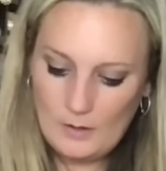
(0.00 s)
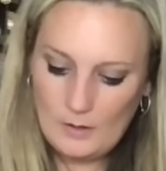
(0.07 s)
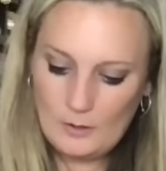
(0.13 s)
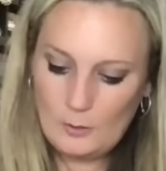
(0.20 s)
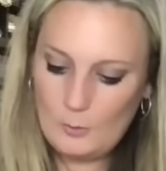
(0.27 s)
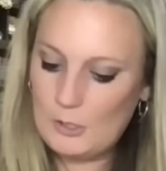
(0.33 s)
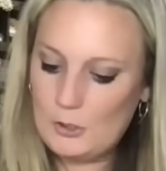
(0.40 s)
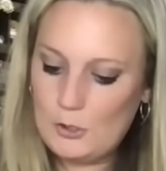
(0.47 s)

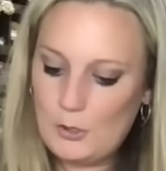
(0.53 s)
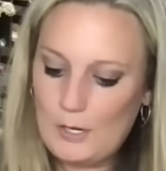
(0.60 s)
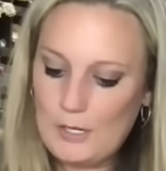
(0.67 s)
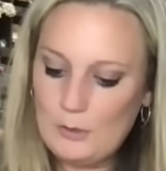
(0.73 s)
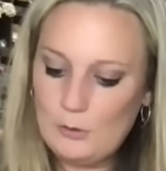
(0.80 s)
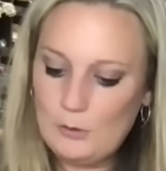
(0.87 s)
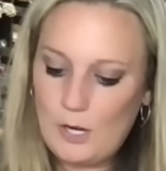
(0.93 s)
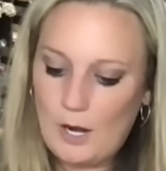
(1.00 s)
You may train
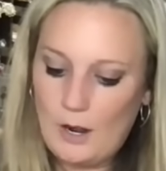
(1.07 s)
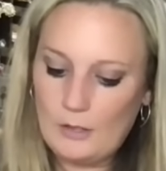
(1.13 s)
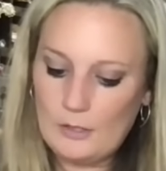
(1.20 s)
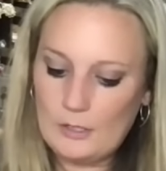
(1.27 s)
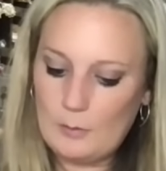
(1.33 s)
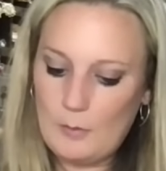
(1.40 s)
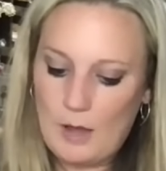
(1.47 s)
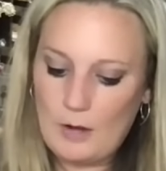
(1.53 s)
your child
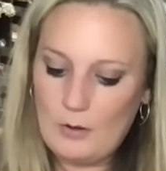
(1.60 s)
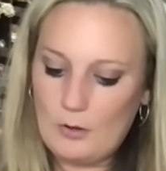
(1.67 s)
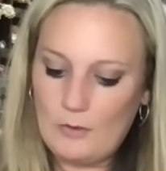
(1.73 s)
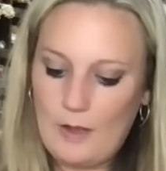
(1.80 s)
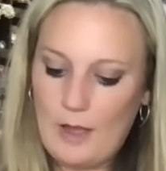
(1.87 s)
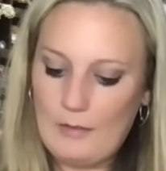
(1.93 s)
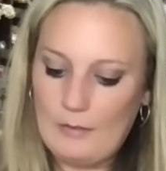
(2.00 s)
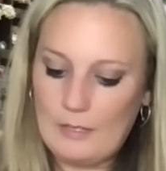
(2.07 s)
in the matter of
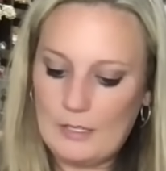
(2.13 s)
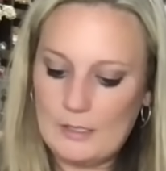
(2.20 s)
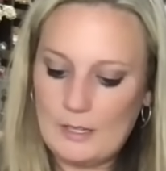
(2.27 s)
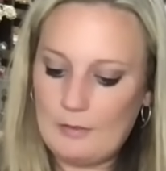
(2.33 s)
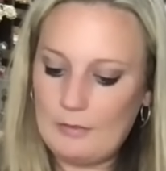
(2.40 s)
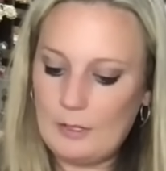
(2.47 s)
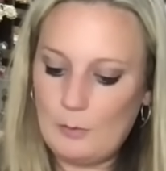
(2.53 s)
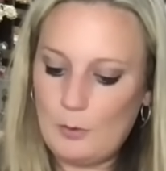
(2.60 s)
having a
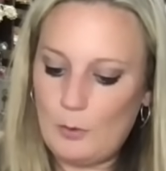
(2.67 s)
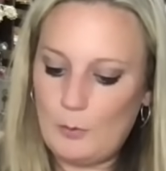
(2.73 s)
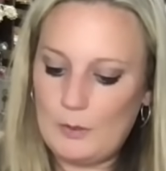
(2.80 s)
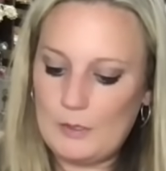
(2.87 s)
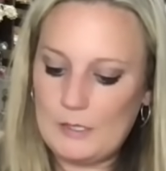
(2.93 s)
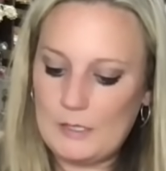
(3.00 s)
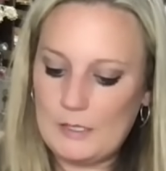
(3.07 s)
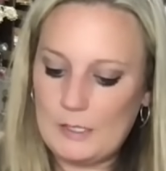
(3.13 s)
definite
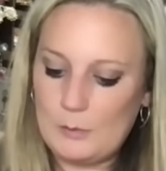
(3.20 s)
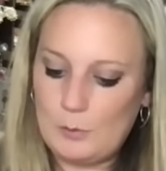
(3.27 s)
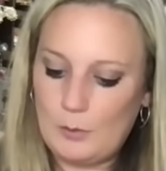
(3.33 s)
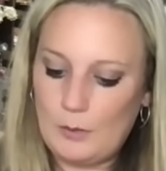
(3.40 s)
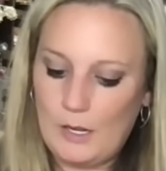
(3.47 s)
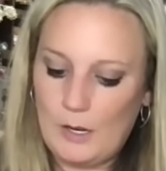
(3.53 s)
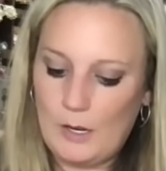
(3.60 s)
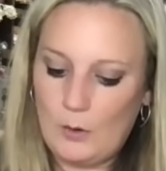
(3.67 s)
purpose in his
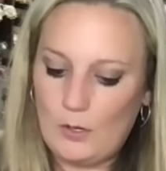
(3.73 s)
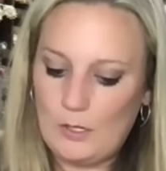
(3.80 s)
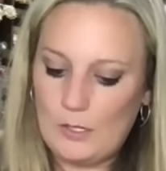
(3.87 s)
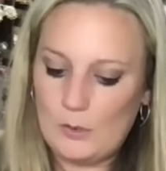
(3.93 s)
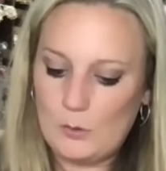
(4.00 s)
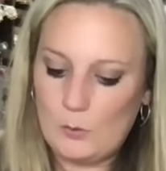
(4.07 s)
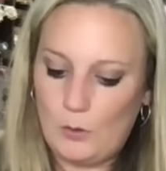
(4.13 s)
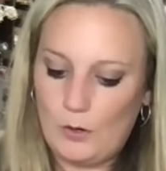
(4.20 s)
play or in
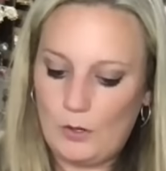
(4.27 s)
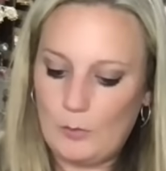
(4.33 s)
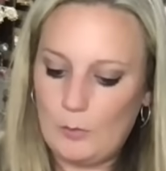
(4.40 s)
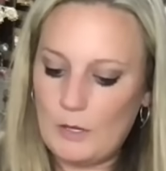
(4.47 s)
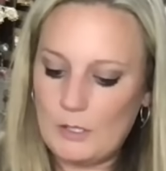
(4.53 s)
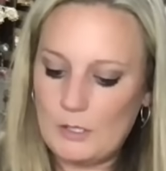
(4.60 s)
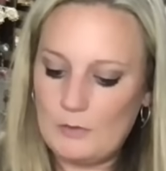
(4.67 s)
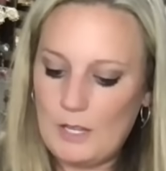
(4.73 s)
his work.
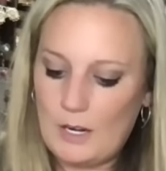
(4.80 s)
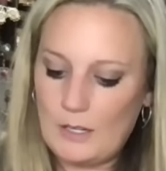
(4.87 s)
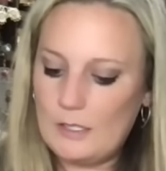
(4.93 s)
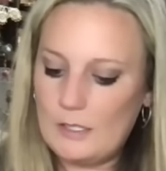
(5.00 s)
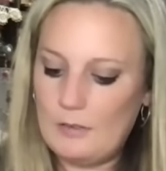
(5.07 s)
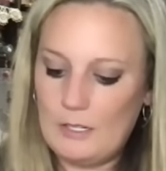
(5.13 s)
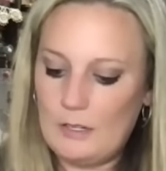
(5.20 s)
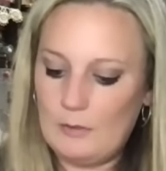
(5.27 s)
Much of the
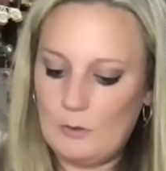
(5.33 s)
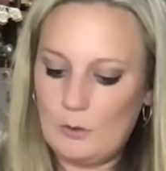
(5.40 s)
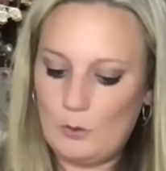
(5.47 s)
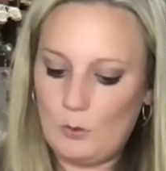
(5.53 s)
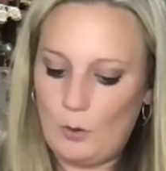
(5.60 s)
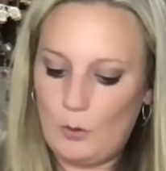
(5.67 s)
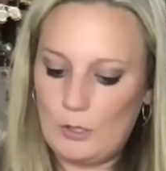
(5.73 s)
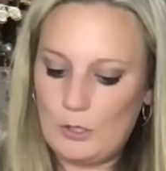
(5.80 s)
activity of the
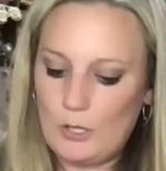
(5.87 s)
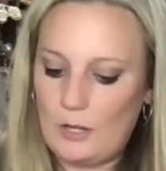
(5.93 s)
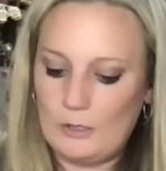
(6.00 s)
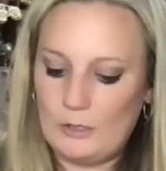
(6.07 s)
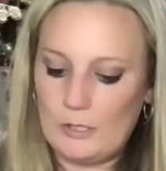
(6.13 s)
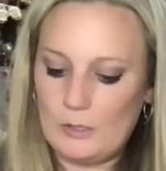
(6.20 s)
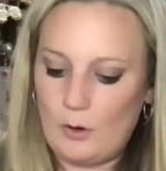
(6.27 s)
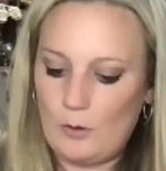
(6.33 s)
growing child
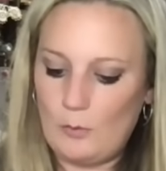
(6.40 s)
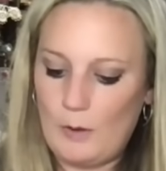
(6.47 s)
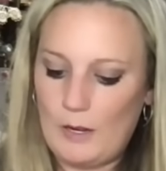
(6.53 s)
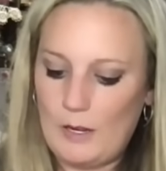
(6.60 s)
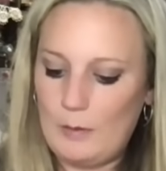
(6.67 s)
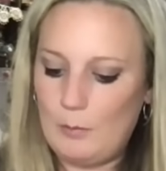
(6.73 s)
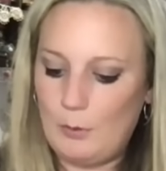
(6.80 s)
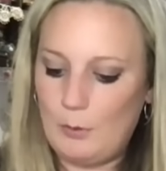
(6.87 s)
is started by
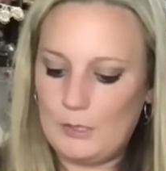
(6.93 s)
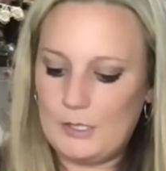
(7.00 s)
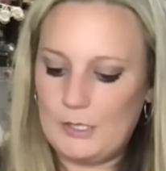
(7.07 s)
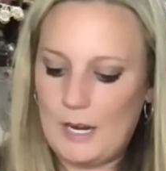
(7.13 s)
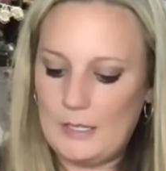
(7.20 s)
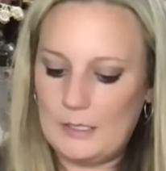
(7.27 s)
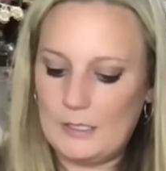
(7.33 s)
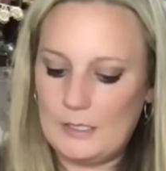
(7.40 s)
impulse and
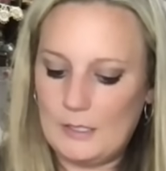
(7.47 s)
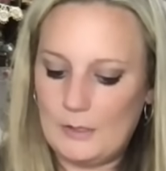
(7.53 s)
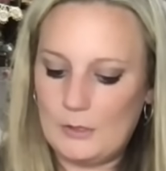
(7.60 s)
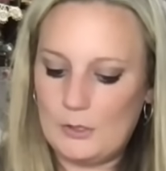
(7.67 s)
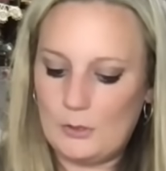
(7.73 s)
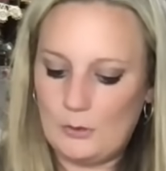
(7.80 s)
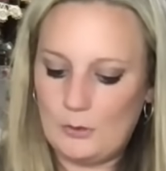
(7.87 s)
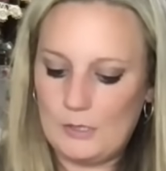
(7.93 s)
ended in
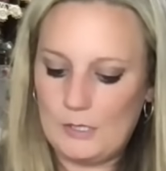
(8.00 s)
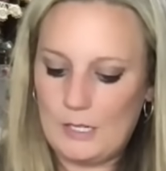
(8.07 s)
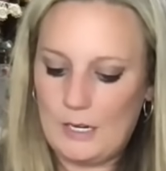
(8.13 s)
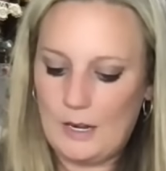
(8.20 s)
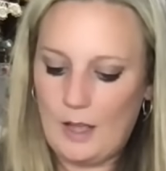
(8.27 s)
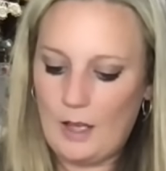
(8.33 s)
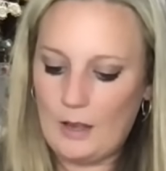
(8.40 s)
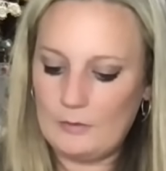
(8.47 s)
uncertainty.
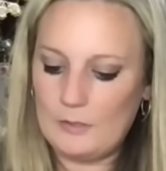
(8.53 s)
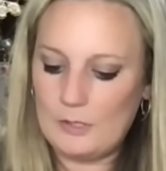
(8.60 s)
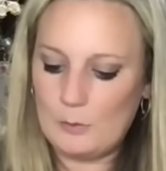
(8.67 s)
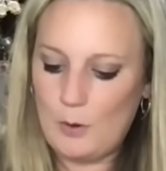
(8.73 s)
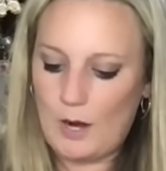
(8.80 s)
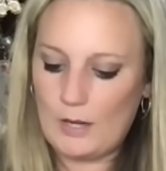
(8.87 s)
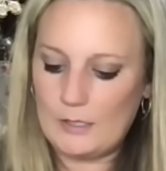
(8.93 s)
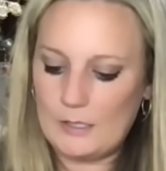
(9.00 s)
Out of this
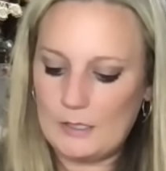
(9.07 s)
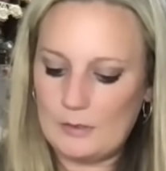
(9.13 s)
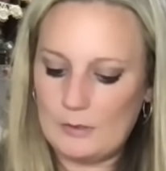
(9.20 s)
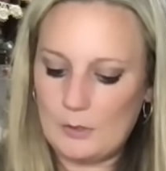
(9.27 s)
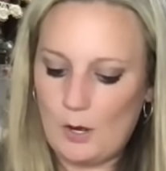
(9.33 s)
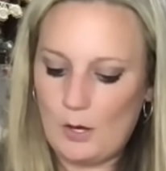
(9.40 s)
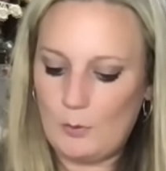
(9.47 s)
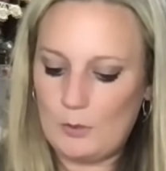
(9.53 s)
practice of
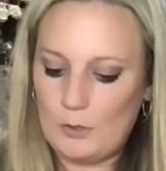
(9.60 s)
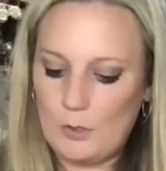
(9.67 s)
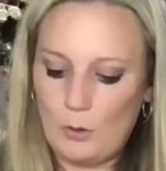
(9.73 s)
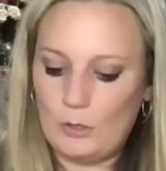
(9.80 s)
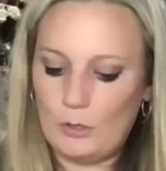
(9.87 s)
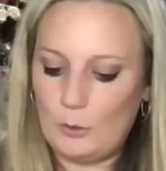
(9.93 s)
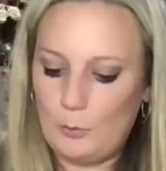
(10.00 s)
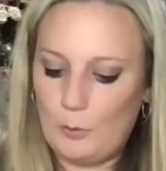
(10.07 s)
starting with no
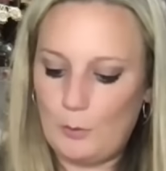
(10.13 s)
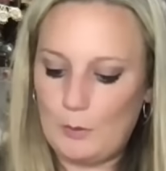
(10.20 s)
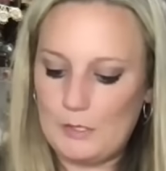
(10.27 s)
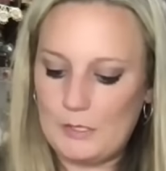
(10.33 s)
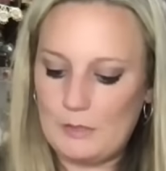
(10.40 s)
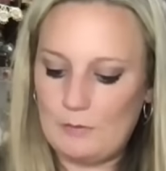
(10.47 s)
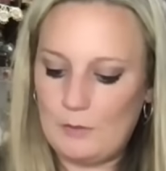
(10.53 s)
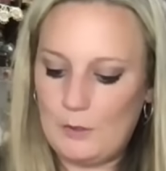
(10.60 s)
clear
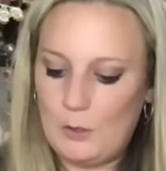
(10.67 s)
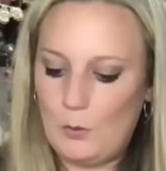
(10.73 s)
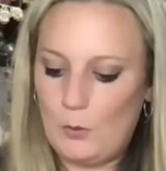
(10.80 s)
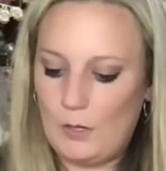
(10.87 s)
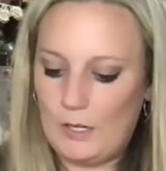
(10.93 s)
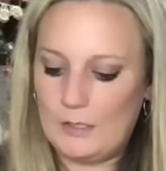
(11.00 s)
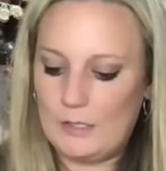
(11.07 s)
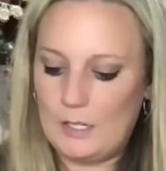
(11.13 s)
purpose in view
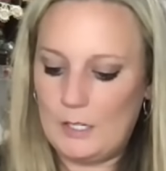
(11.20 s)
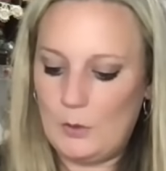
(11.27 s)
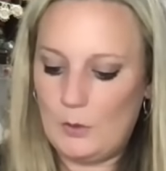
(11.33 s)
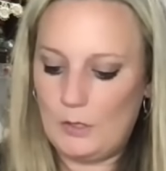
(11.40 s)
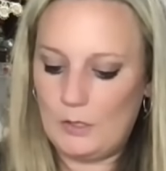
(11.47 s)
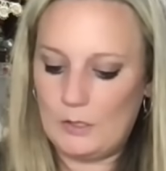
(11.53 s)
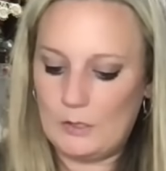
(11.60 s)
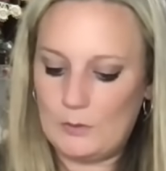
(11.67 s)
and
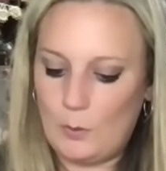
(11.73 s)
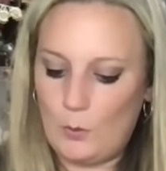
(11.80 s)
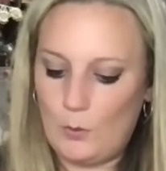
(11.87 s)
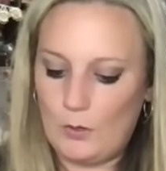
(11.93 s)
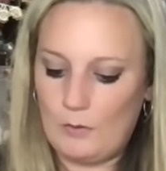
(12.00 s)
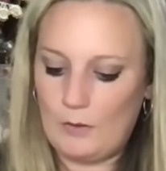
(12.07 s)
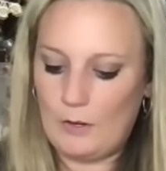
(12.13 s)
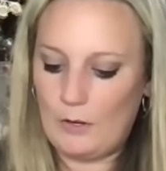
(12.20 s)
continuing this
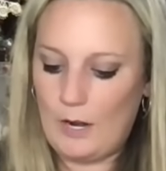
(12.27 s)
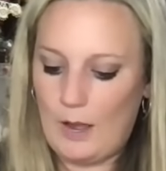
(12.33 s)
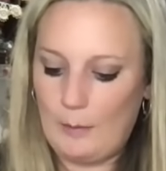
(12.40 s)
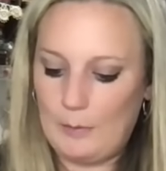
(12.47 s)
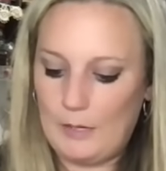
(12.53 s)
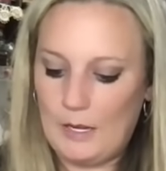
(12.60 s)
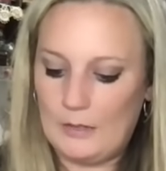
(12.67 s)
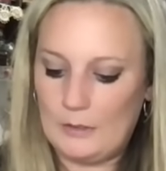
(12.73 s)
forward a very
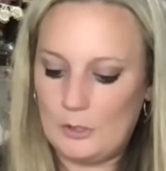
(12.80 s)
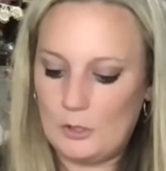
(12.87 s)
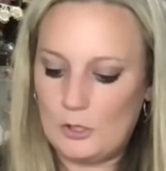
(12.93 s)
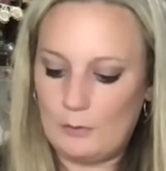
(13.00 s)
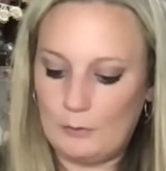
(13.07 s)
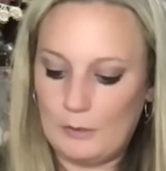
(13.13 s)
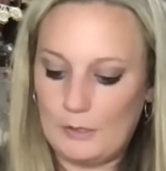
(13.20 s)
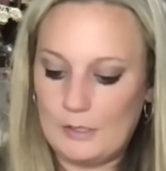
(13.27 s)
happy end, the
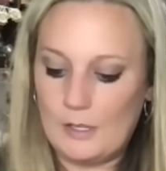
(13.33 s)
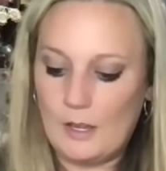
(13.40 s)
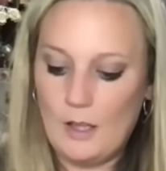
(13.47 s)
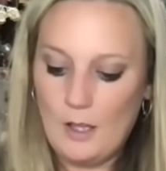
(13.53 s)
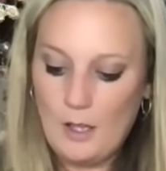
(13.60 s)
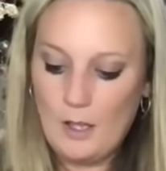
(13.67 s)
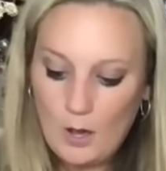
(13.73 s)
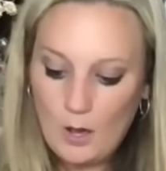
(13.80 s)
shiftless
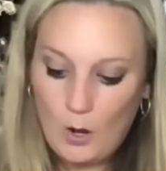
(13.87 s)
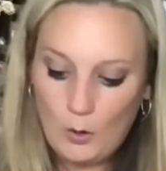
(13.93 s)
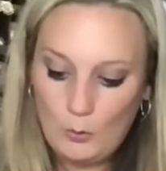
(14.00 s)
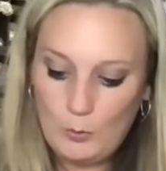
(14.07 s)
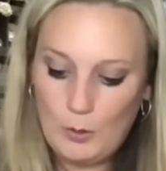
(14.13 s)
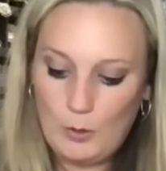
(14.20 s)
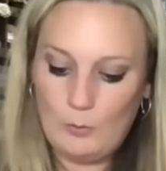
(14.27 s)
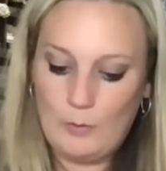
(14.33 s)

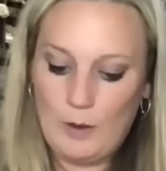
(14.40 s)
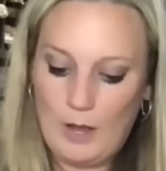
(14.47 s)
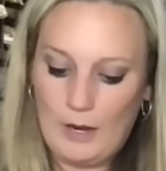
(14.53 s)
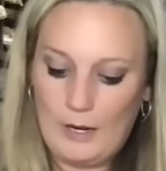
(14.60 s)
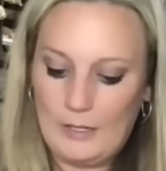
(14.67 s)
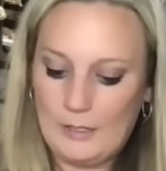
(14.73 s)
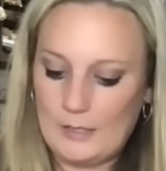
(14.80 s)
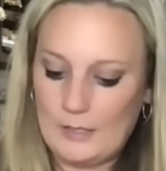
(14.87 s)
hobo
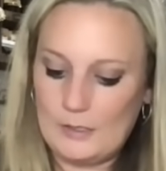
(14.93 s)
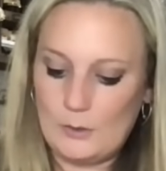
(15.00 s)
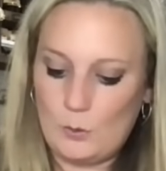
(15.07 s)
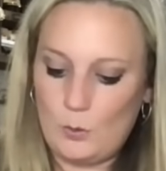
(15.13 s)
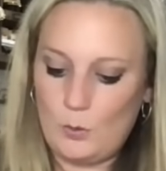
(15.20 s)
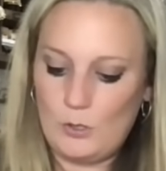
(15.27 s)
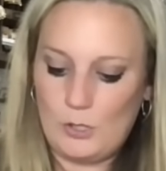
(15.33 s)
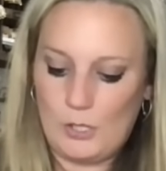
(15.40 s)
mind has its
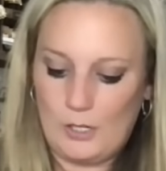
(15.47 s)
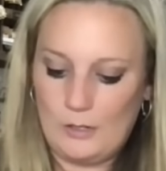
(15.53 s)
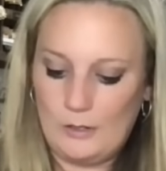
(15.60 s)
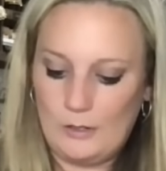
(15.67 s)
origin.